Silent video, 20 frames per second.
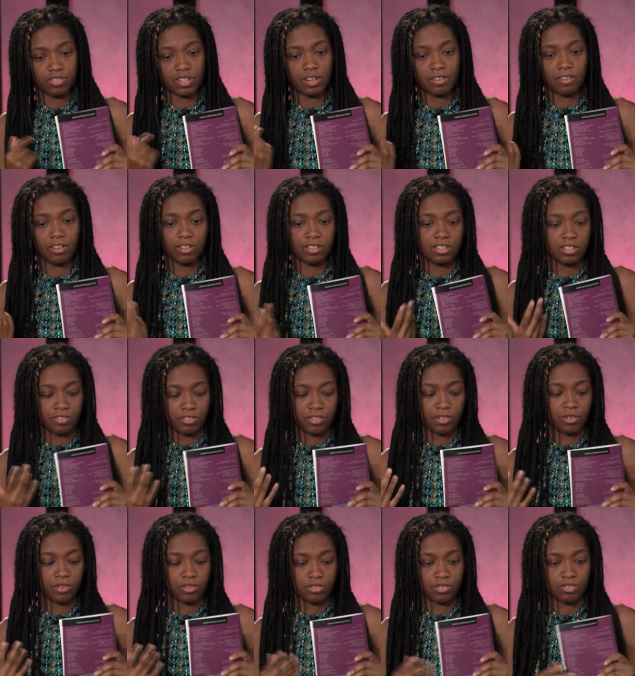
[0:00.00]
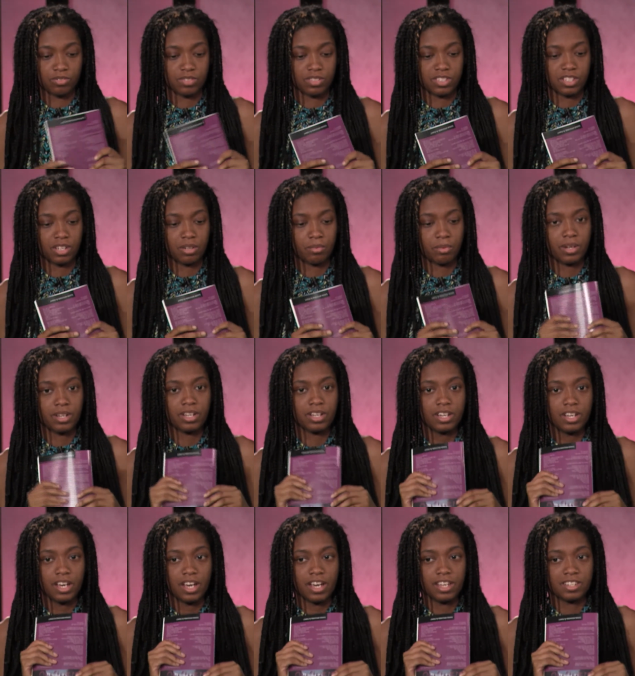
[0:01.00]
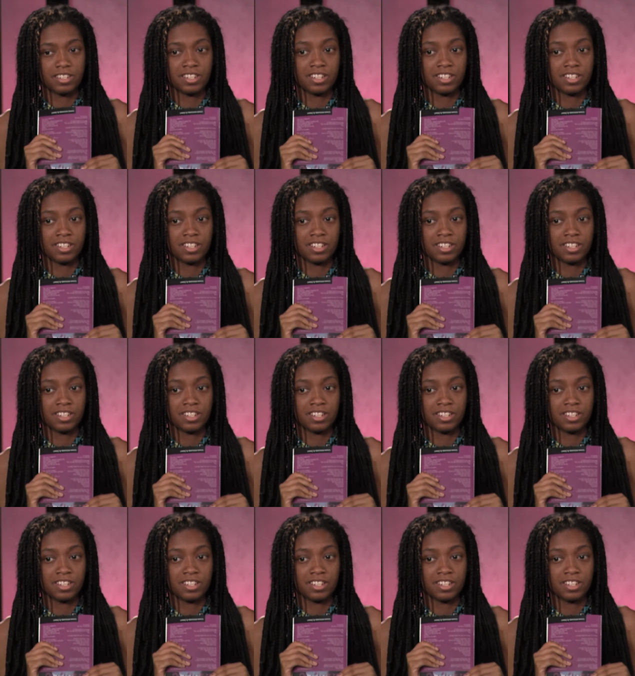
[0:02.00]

We have all different cultures we celebrate and